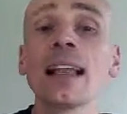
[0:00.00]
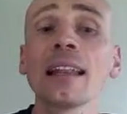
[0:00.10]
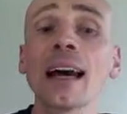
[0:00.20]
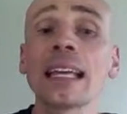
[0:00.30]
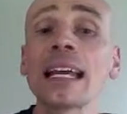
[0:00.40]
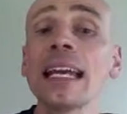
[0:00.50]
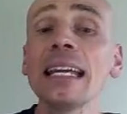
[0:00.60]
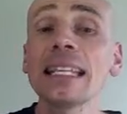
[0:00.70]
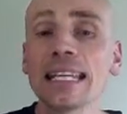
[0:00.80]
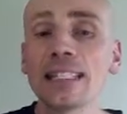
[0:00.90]
like
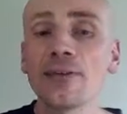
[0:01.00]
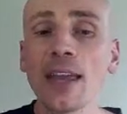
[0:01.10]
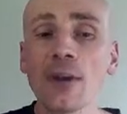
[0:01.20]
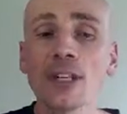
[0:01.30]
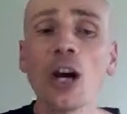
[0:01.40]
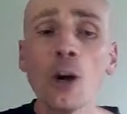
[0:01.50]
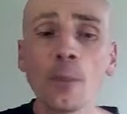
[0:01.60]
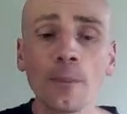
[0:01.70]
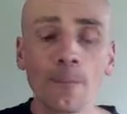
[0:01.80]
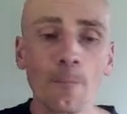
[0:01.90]
intensive care at home